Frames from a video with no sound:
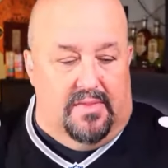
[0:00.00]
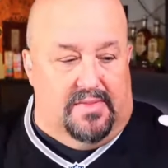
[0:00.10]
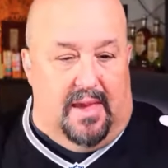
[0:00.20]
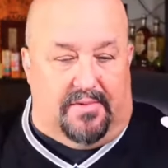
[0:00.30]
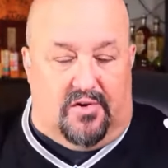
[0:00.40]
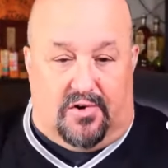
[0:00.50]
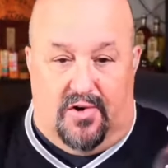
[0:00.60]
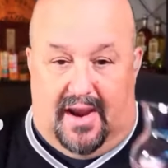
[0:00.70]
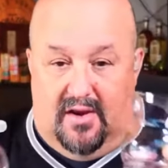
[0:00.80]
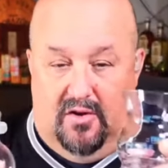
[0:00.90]
they
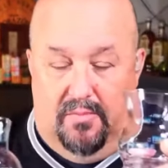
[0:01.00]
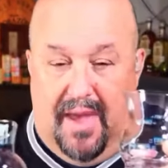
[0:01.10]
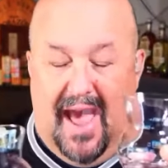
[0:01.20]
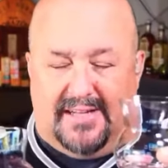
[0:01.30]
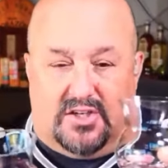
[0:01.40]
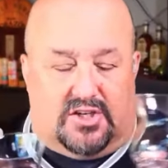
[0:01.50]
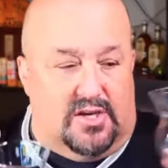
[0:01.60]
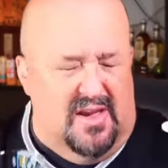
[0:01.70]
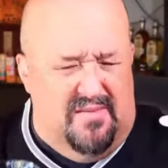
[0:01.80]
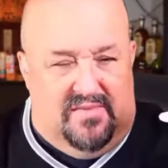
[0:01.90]
create a new
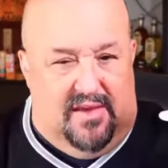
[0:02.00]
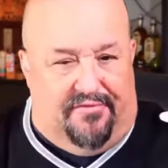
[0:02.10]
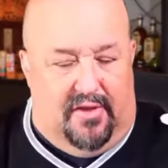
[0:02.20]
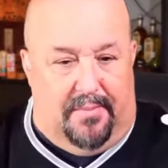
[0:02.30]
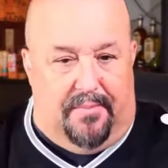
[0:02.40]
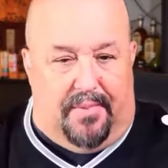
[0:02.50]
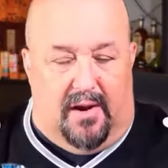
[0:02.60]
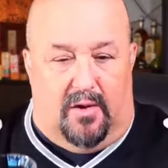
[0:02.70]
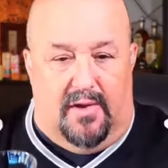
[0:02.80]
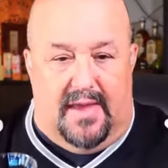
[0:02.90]
batch, they fill up a
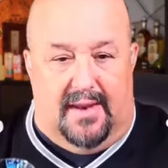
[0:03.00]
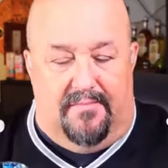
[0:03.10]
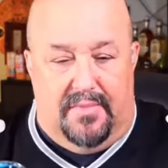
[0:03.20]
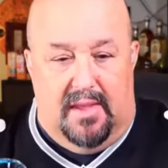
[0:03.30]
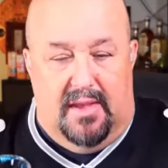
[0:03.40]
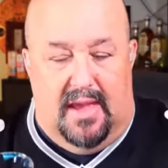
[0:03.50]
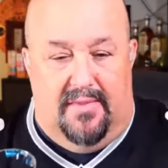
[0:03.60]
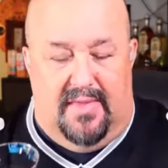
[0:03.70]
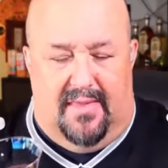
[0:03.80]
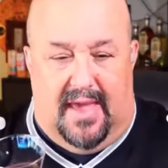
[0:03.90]
barrel with it,
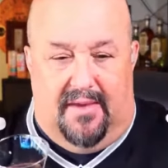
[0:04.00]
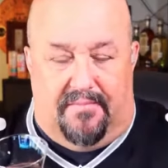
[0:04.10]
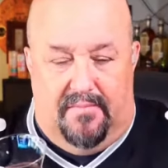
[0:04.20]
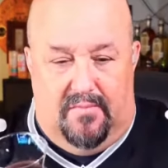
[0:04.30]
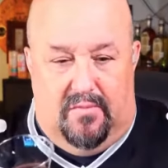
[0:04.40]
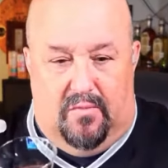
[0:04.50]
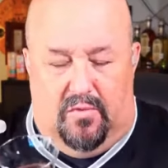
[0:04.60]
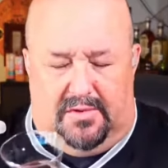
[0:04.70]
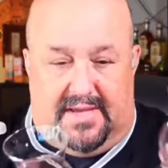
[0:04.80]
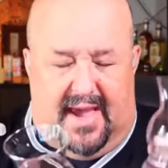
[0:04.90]
then they
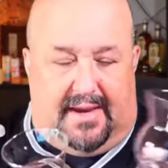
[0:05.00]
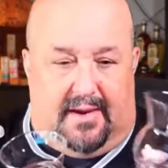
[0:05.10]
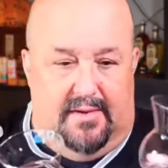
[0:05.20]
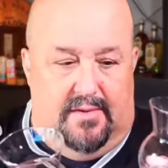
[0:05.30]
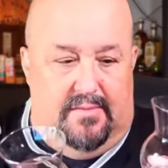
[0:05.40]
will take